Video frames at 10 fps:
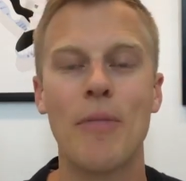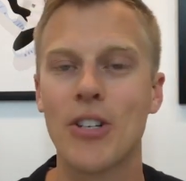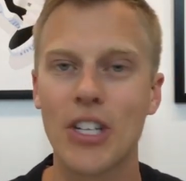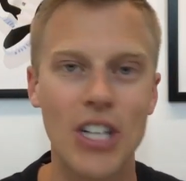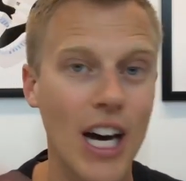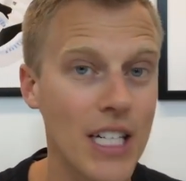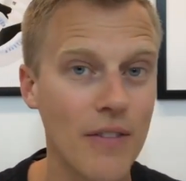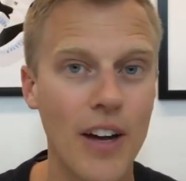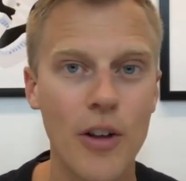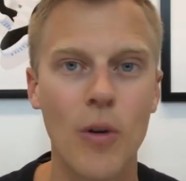There's a tons
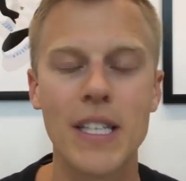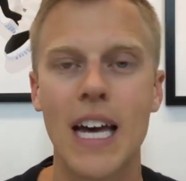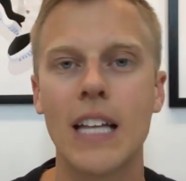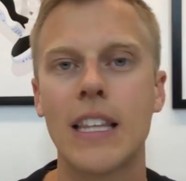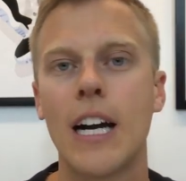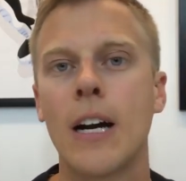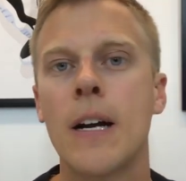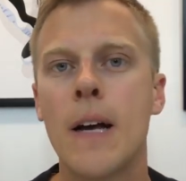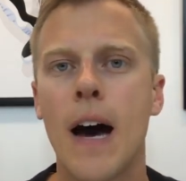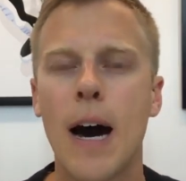of other ones out
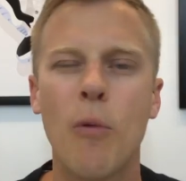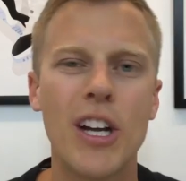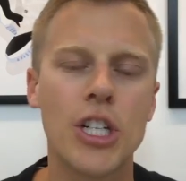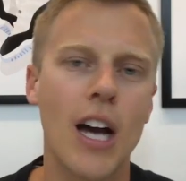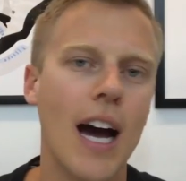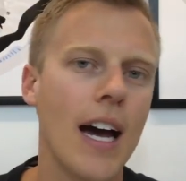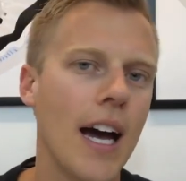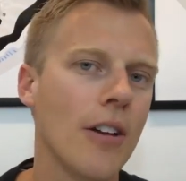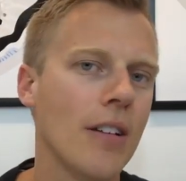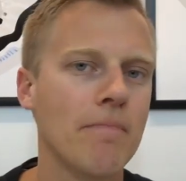there, which
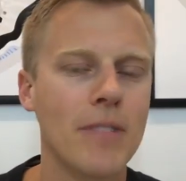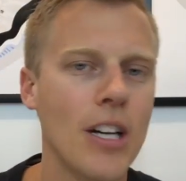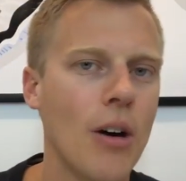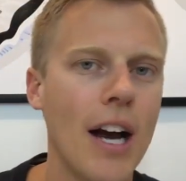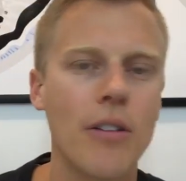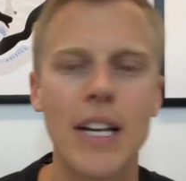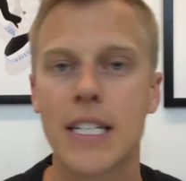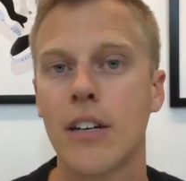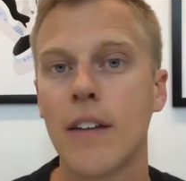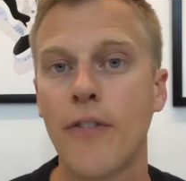I don't
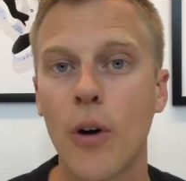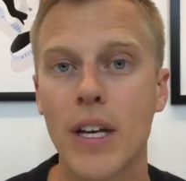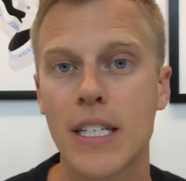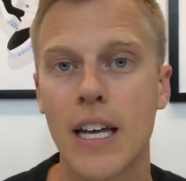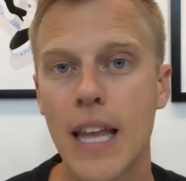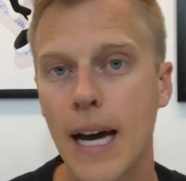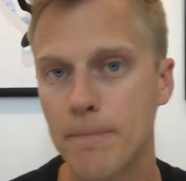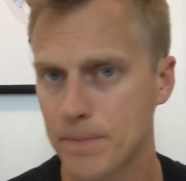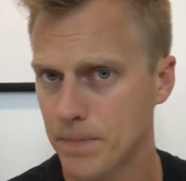necessarily focus on that.